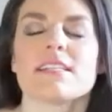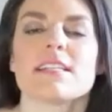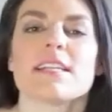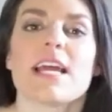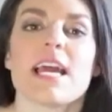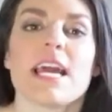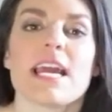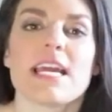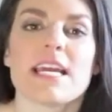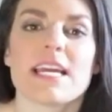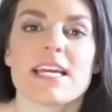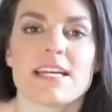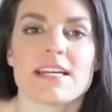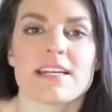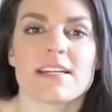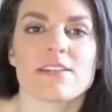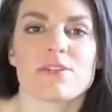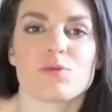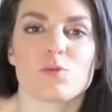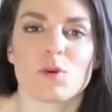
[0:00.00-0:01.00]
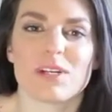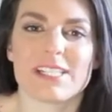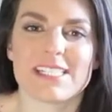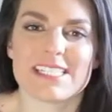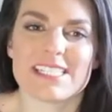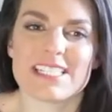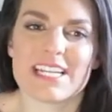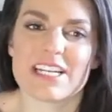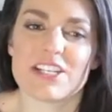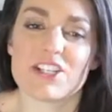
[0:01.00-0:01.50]
today is
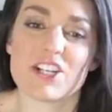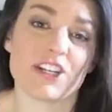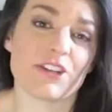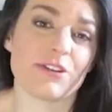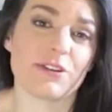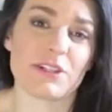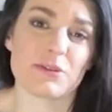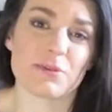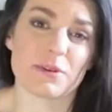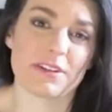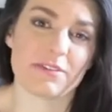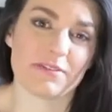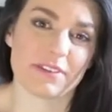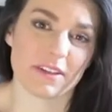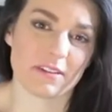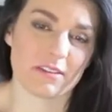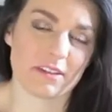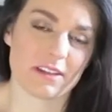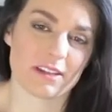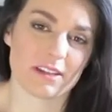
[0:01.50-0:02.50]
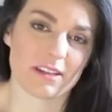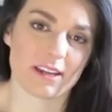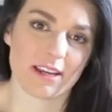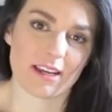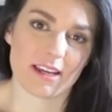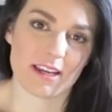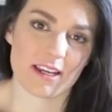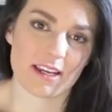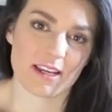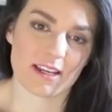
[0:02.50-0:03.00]
Wednesday, January 25th,
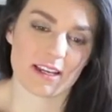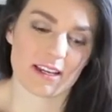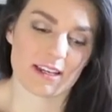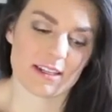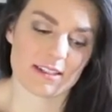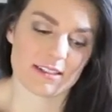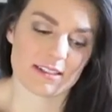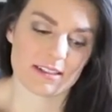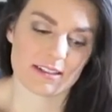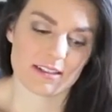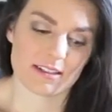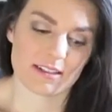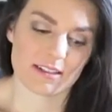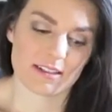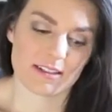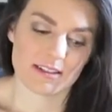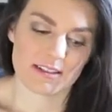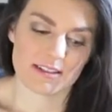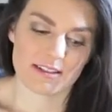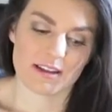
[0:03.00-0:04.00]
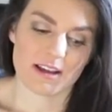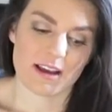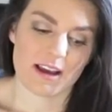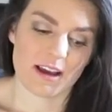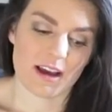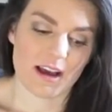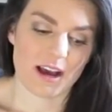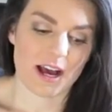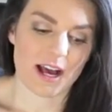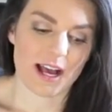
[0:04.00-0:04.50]
and
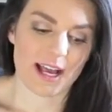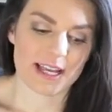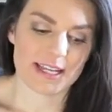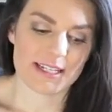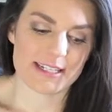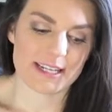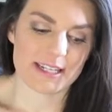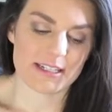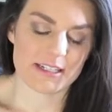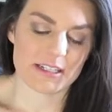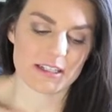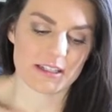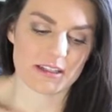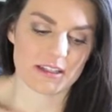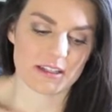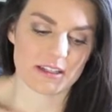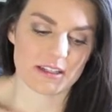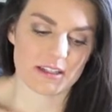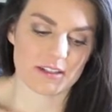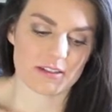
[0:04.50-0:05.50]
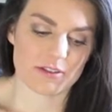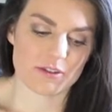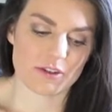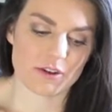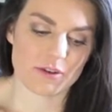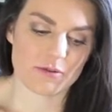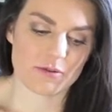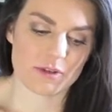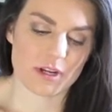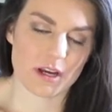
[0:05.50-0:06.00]
I attended the
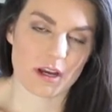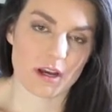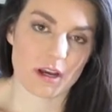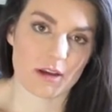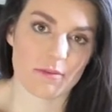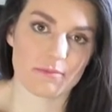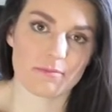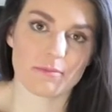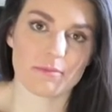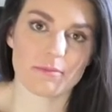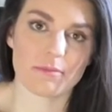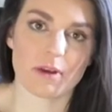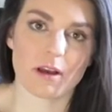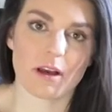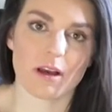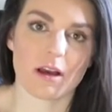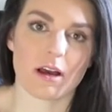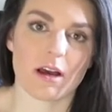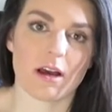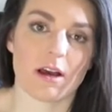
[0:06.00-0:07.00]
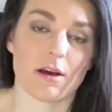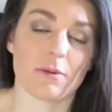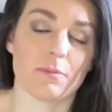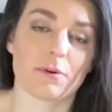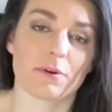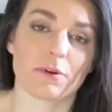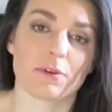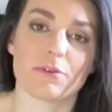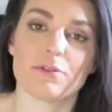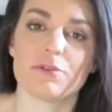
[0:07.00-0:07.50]
DONA
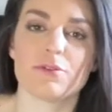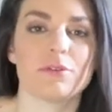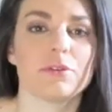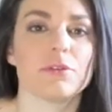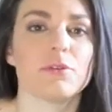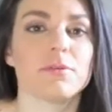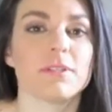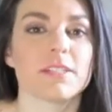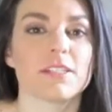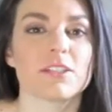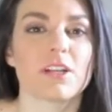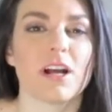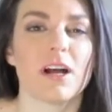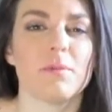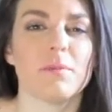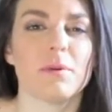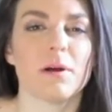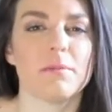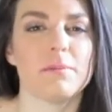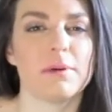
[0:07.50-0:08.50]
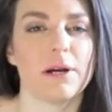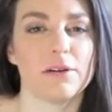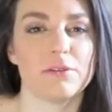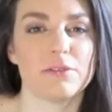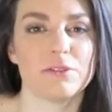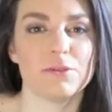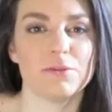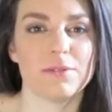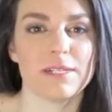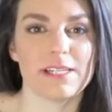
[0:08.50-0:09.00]
Birth Doula workshop
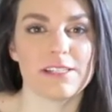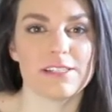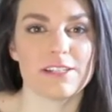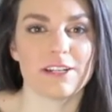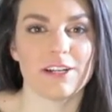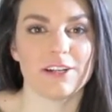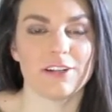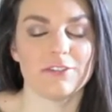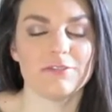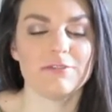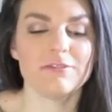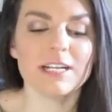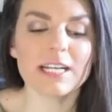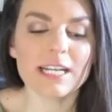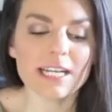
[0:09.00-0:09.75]
about 2 weeks ago.